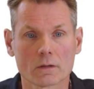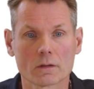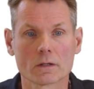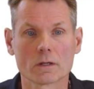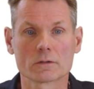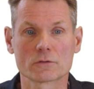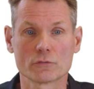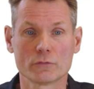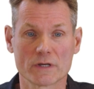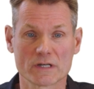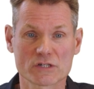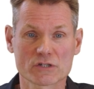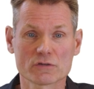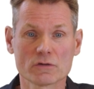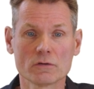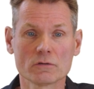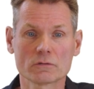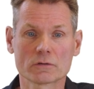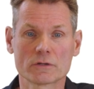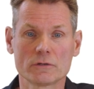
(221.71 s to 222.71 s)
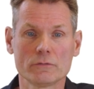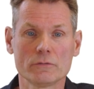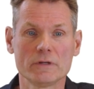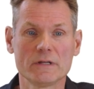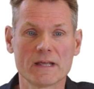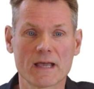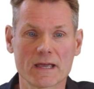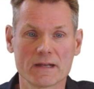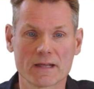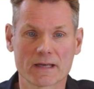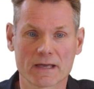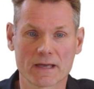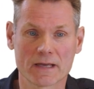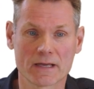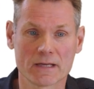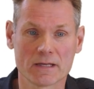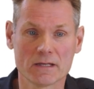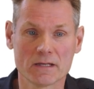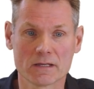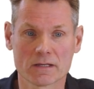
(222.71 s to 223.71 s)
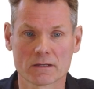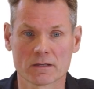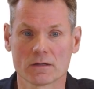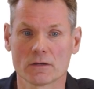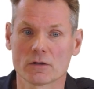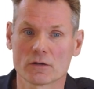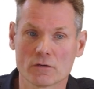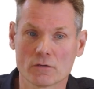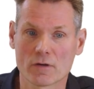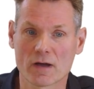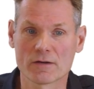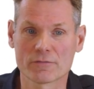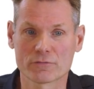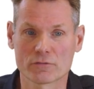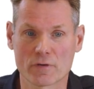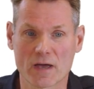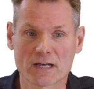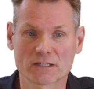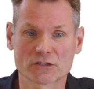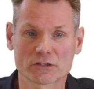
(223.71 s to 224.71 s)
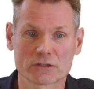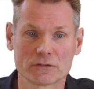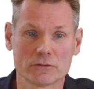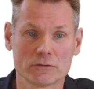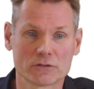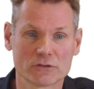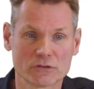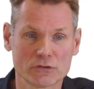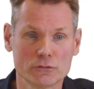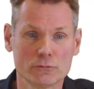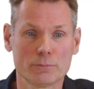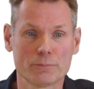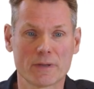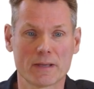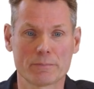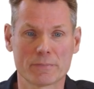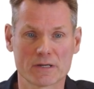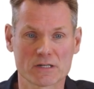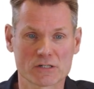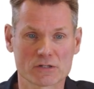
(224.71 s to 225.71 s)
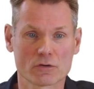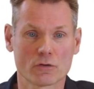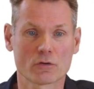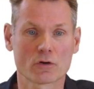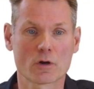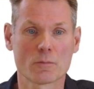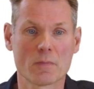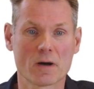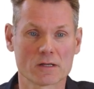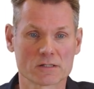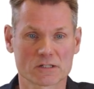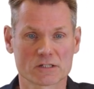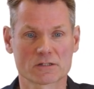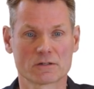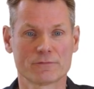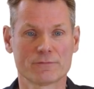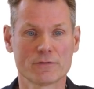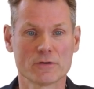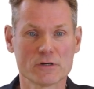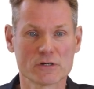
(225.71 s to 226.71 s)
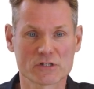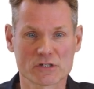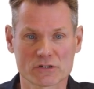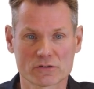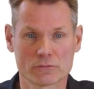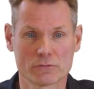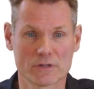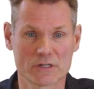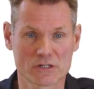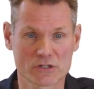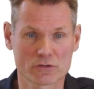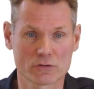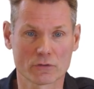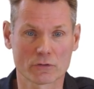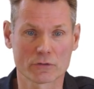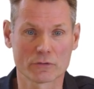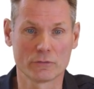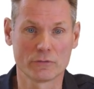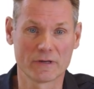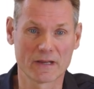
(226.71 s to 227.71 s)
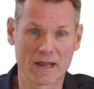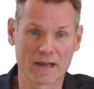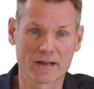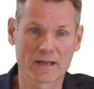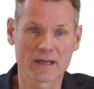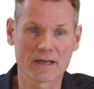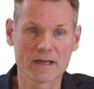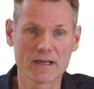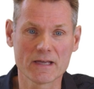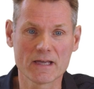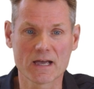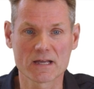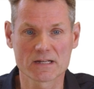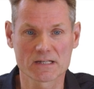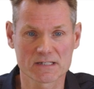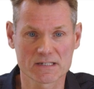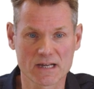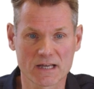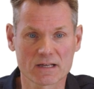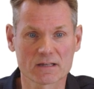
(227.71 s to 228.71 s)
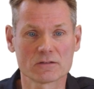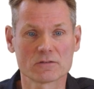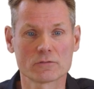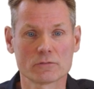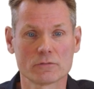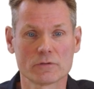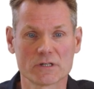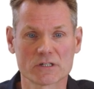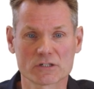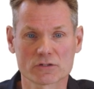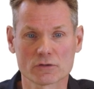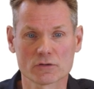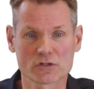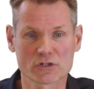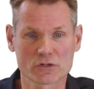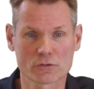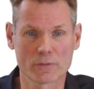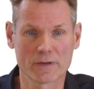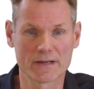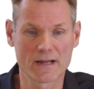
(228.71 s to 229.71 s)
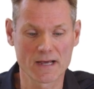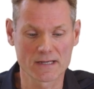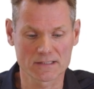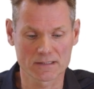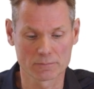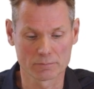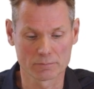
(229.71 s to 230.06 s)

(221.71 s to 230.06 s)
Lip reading: To install QNE-ADK, you have to execute two pip install commands. The first to install QNE-ADK and the second to install SquidAsm.